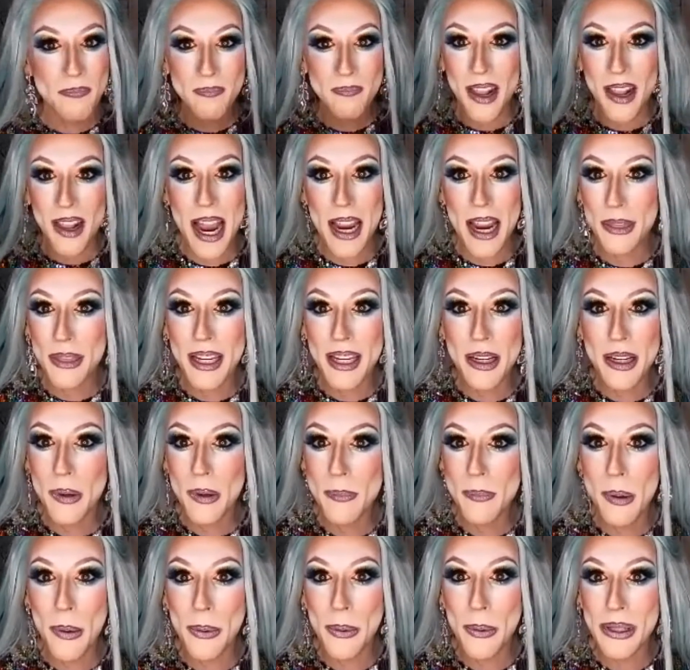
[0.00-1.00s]
I think we
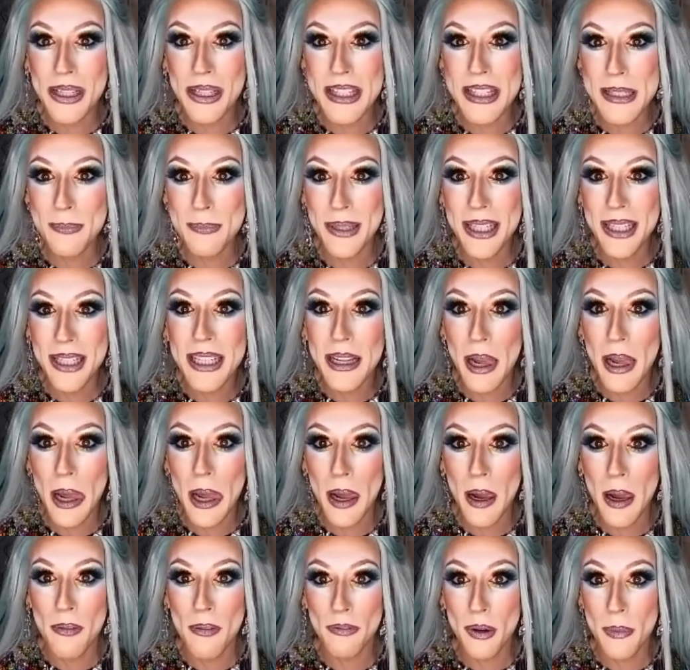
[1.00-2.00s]
both can speak
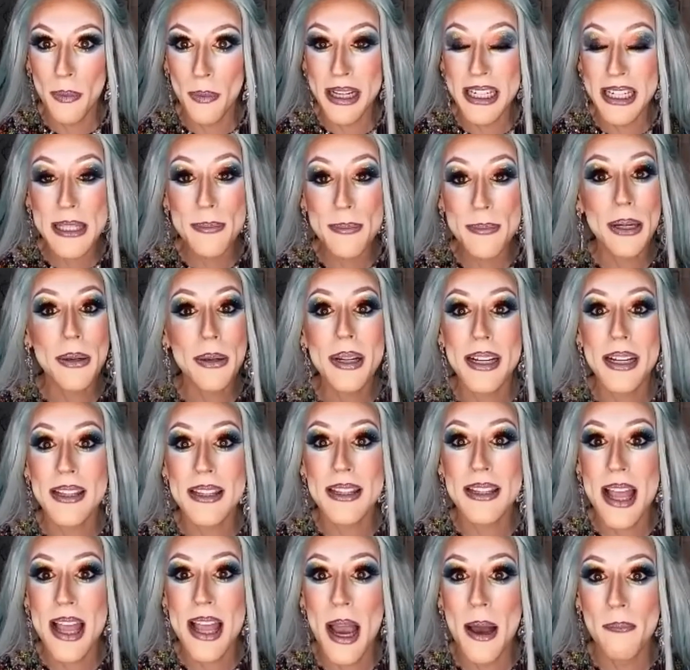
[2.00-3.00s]
from
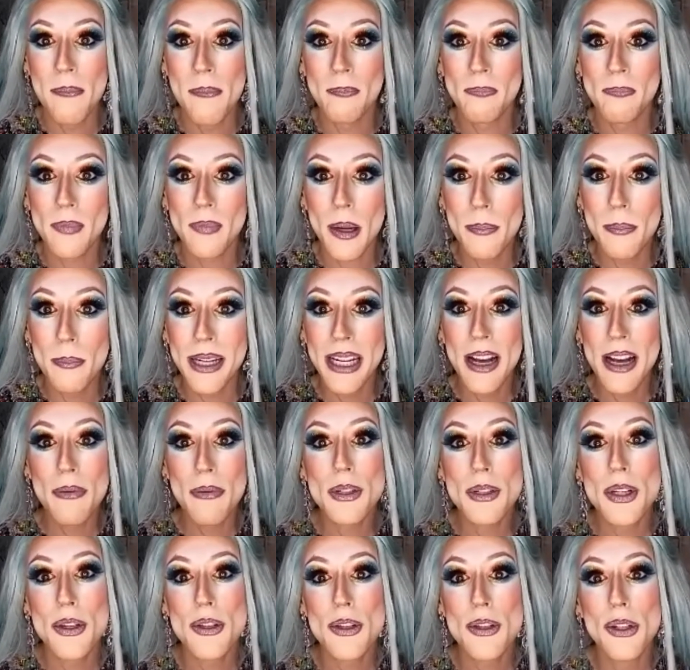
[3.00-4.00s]
experience that being able
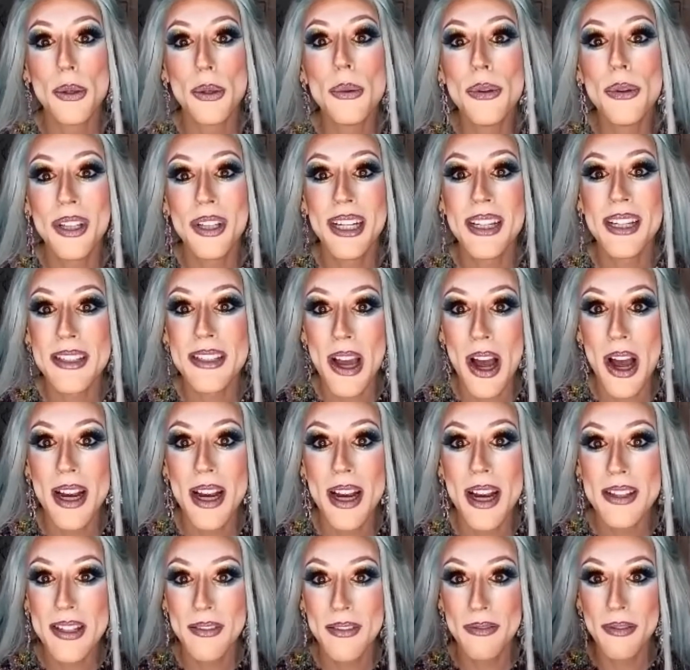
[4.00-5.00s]
to do these
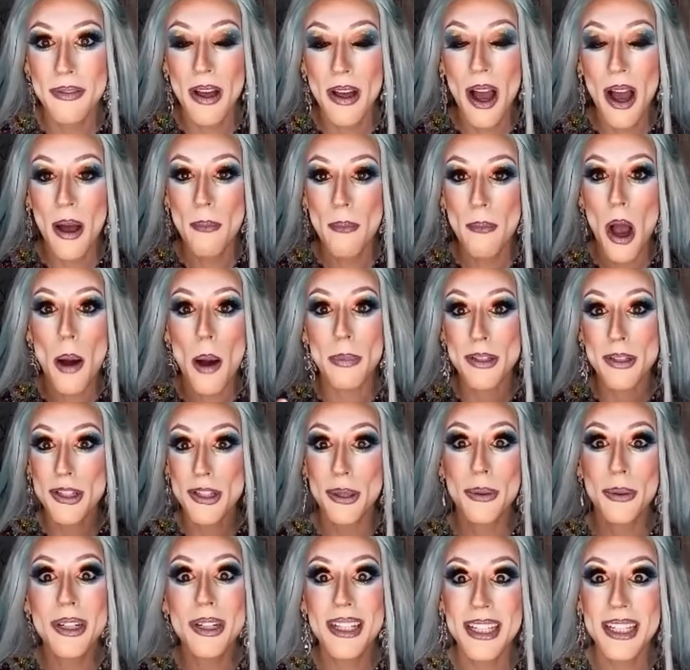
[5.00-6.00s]
kinds of
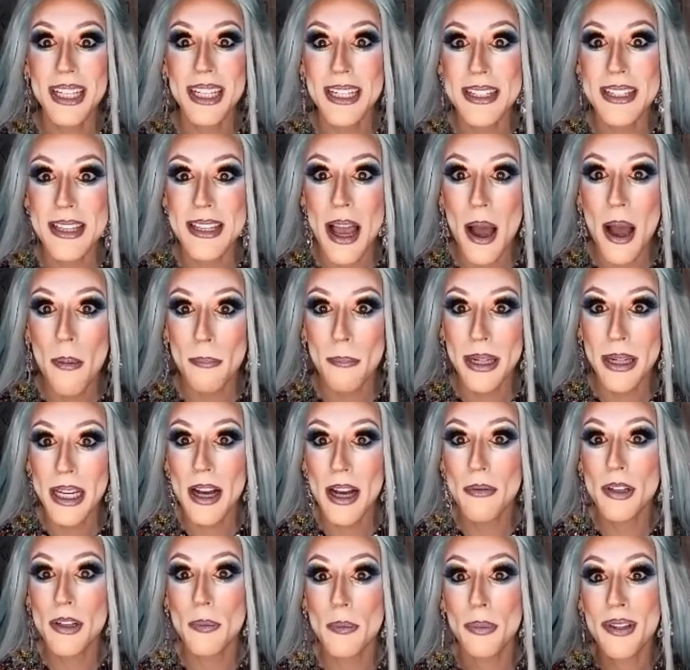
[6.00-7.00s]
opportunities, being
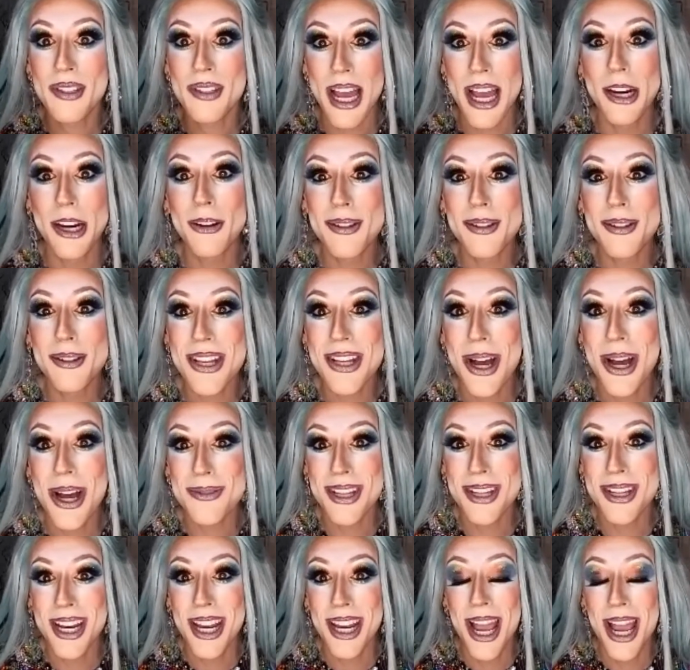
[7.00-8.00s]
able to present ourselves
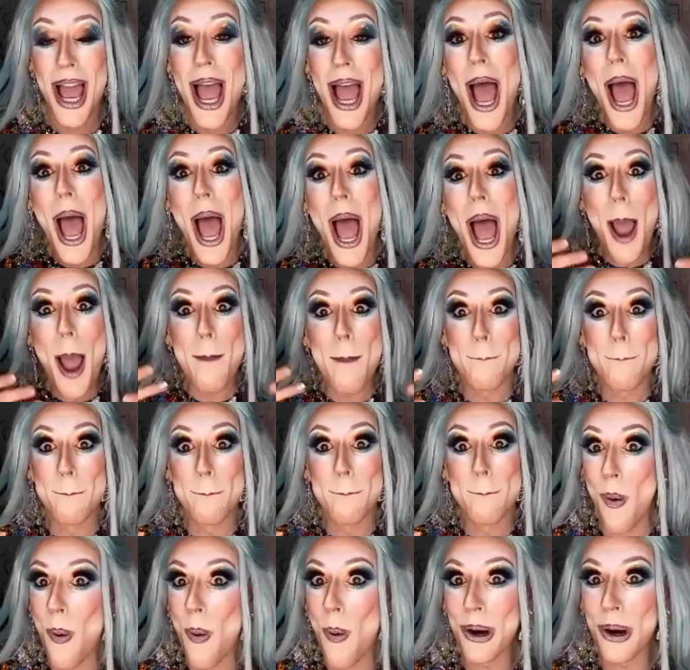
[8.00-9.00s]
in a
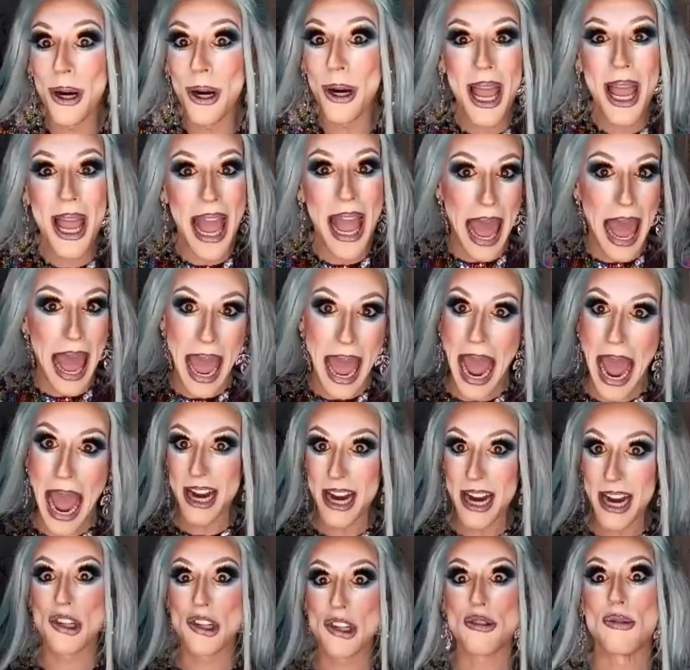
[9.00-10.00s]
more
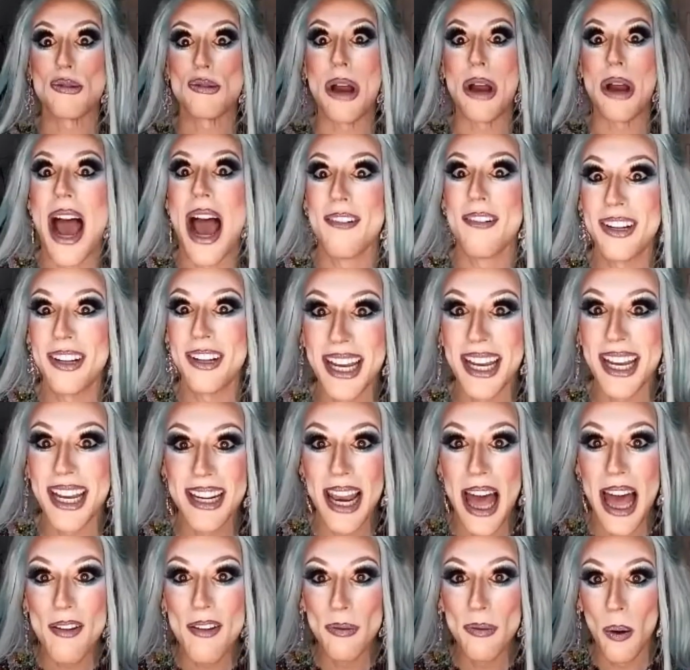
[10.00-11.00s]
extravagant
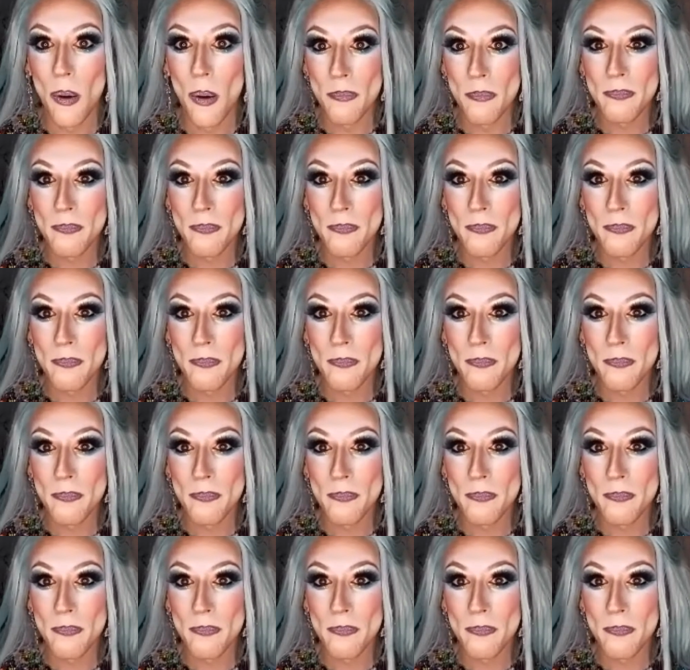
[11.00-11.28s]
level,